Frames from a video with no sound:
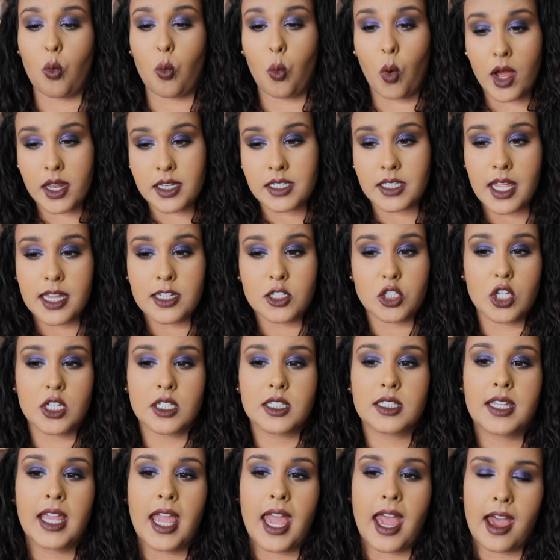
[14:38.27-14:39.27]
Once I
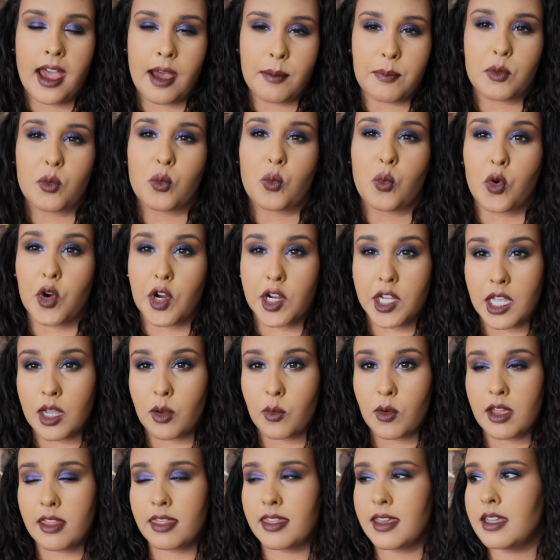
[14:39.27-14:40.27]
just kept
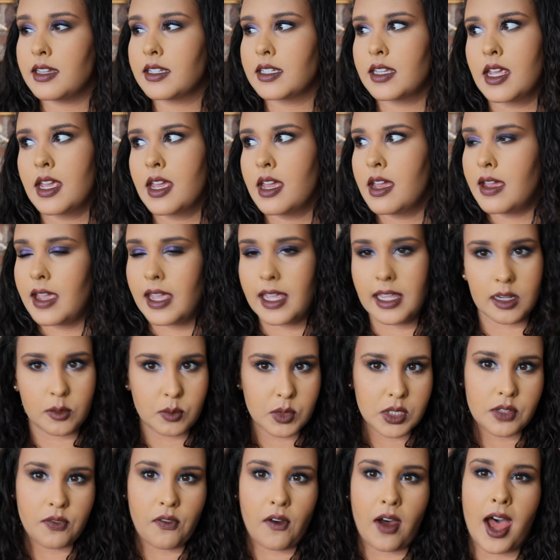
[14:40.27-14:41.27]
working with it, it
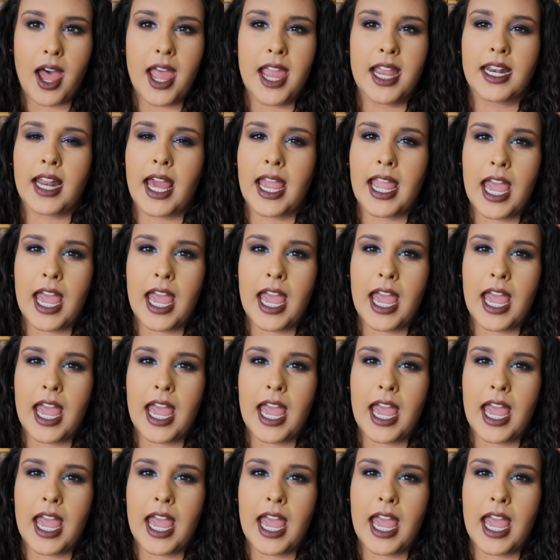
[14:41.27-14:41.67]
was fine.